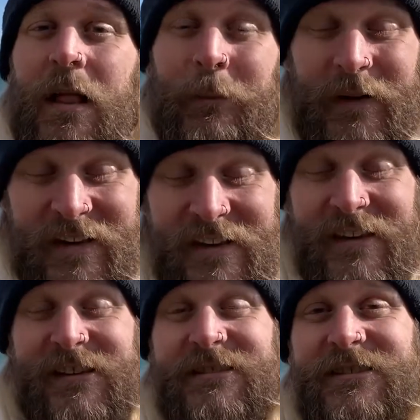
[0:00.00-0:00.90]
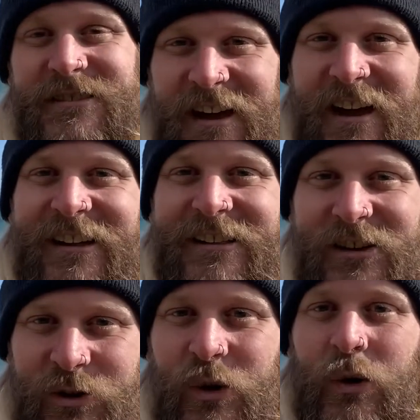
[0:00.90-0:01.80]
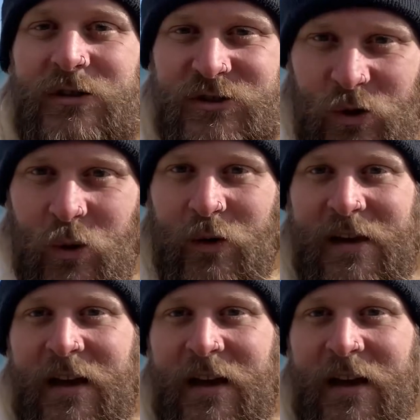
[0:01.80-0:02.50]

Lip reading: please tell your story.